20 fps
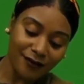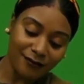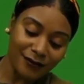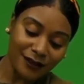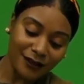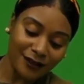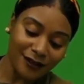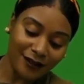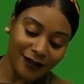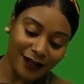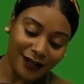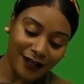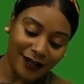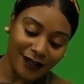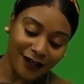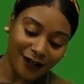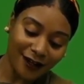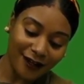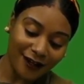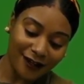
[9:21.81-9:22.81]
Just gonna
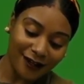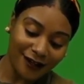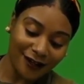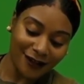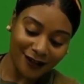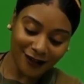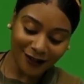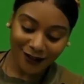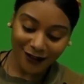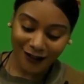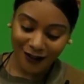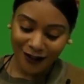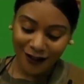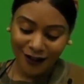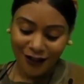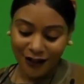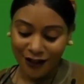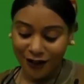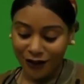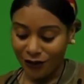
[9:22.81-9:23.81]
add like
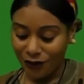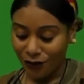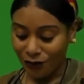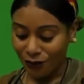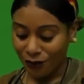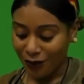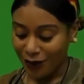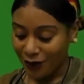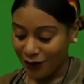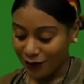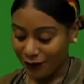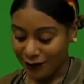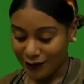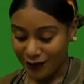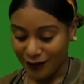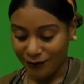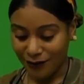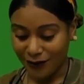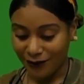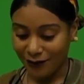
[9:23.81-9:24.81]
three or
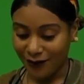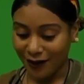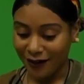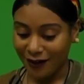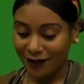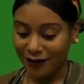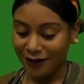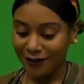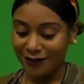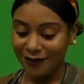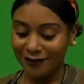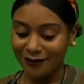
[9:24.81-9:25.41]
something right here.